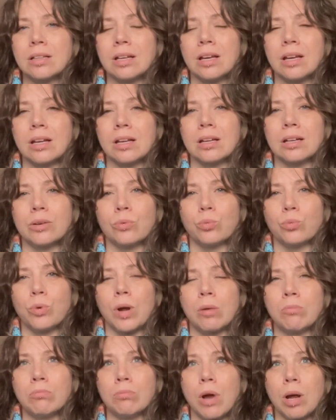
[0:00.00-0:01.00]
and
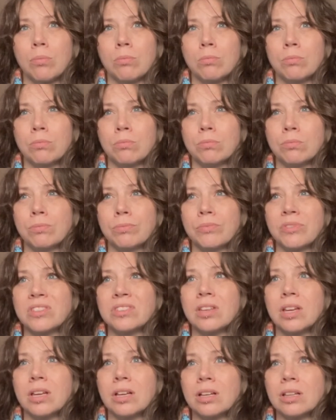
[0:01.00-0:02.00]
I'm
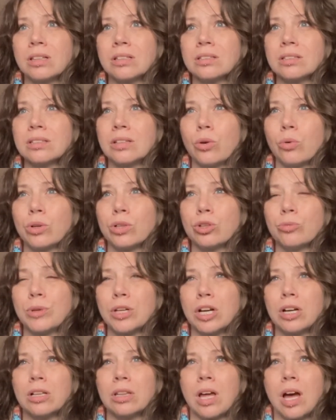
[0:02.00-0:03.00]
thinking this is going to be
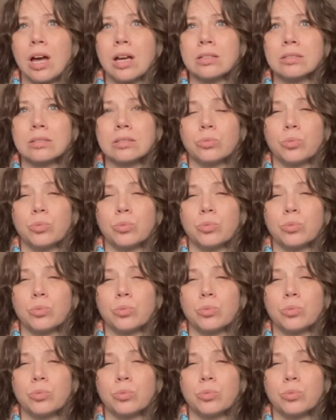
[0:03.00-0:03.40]
our last